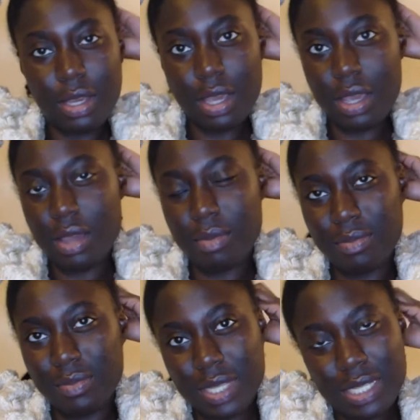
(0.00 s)

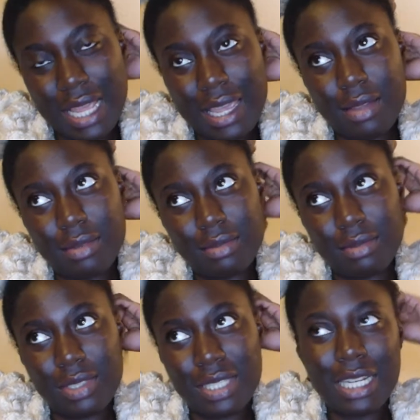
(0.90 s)
um, it's like a
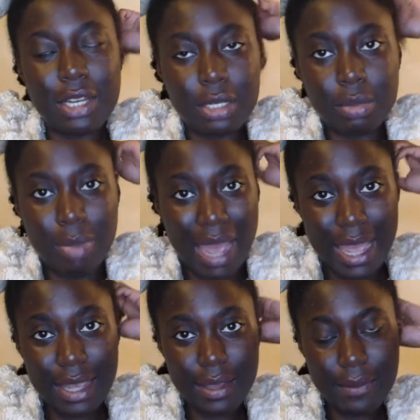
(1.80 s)
silicone
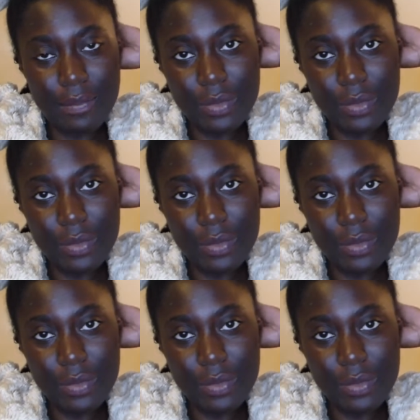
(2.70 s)
bag